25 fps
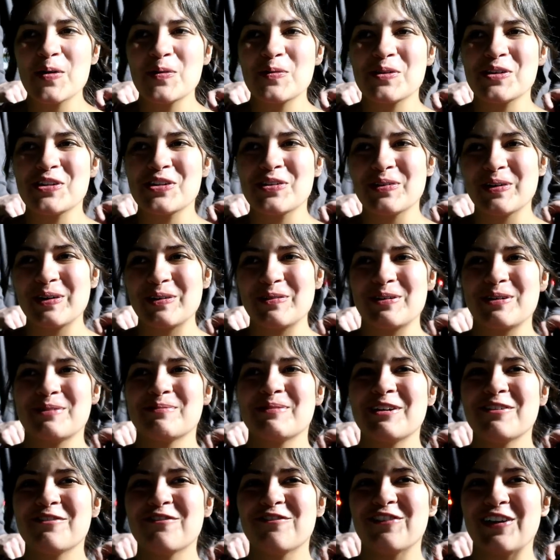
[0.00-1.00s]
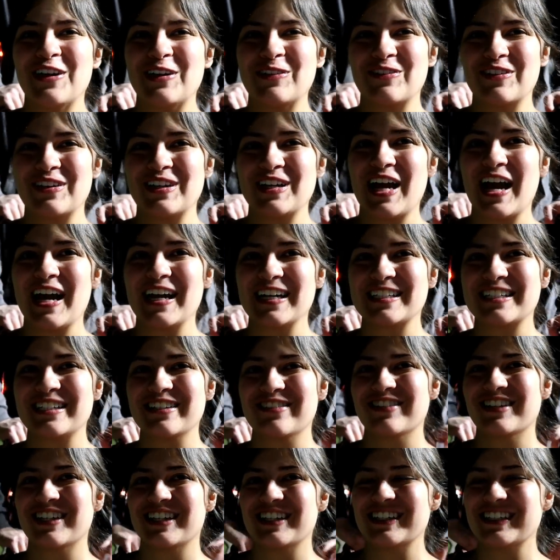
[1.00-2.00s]
We're doing one of my favorite
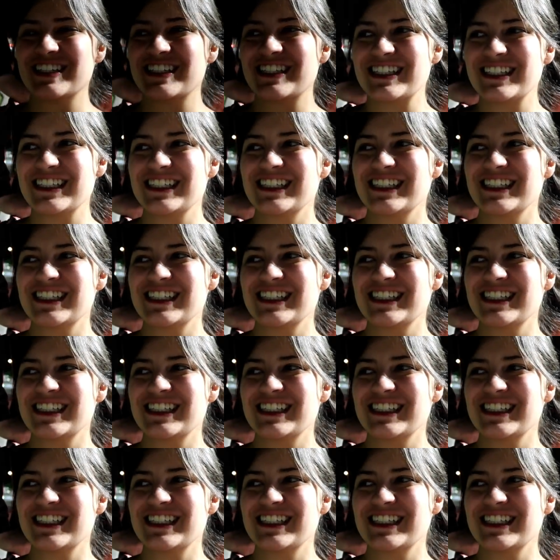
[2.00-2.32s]
activities.